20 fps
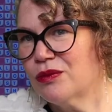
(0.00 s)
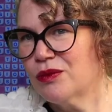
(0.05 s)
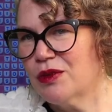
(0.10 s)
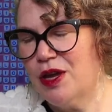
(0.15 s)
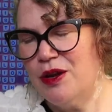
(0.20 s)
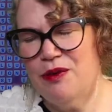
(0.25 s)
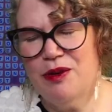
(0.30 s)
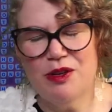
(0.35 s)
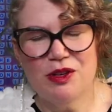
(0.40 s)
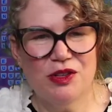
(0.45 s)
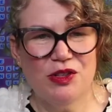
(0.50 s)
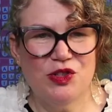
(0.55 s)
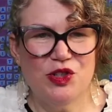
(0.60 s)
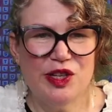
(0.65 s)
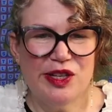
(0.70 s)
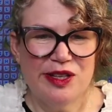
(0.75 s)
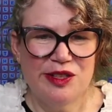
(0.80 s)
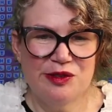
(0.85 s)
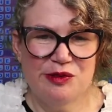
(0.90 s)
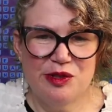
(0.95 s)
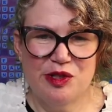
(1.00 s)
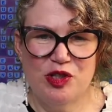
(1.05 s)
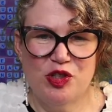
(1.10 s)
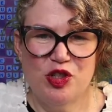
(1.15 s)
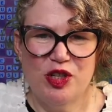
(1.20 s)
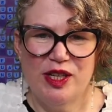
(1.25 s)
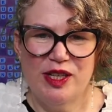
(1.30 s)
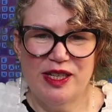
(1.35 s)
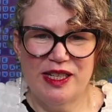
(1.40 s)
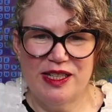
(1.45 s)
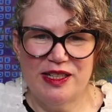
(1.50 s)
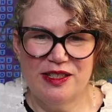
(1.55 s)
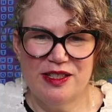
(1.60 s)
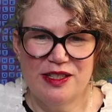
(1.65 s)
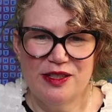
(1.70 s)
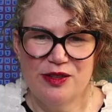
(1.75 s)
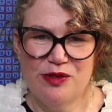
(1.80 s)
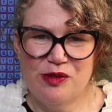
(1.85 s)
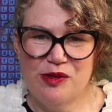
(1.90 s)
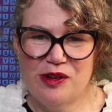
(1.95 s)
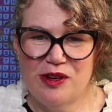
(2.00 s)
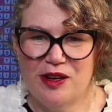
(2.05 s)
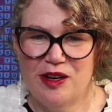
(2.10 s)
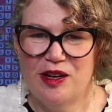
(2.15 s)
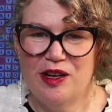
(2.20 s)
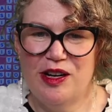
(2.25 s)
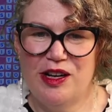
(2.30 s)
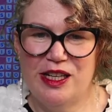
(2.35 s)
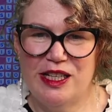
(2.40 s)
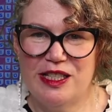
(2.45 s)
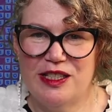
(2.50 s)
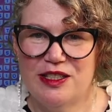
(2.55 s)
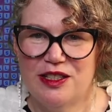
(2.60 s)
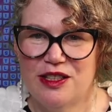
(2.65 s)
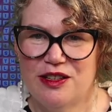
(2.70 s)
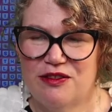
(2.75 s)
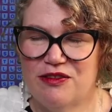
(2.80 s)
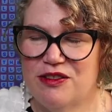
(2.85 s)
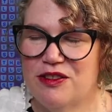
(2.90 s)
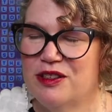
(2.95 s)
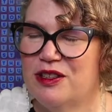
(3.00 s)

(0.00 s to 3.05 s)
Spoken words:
Anyway, because Dickens was a journalist, he saw a lot of gnarly stuff.